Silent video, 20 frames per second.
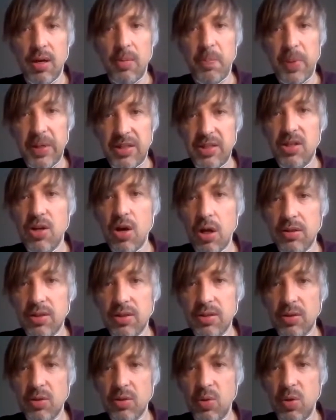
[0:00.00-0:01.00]
but
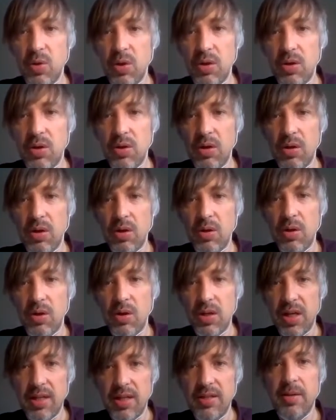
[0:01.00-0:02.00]
not
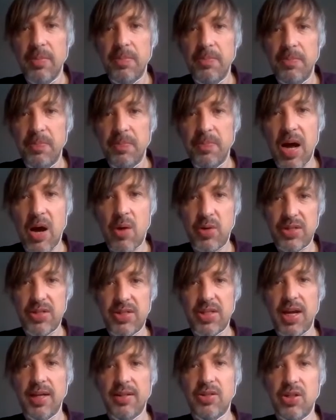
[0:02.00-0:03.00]
in the power
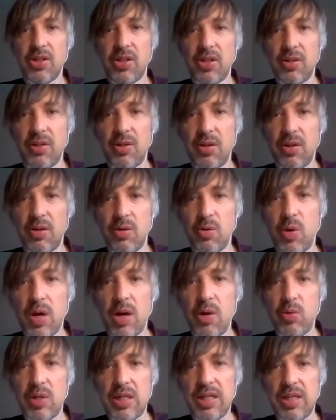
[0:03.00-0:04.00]
sector
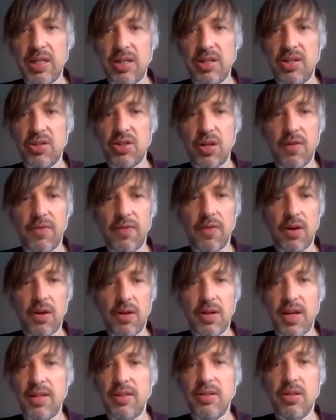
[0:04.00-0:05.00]
where we initially
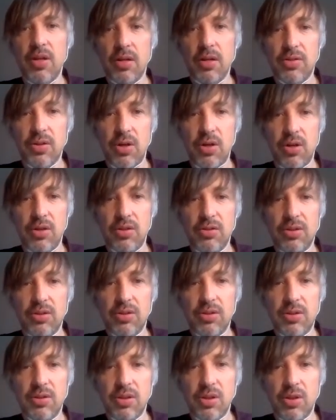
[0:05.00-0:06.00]
thought, and not on
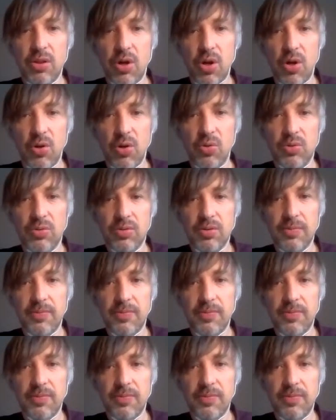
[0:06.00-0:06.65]
coal.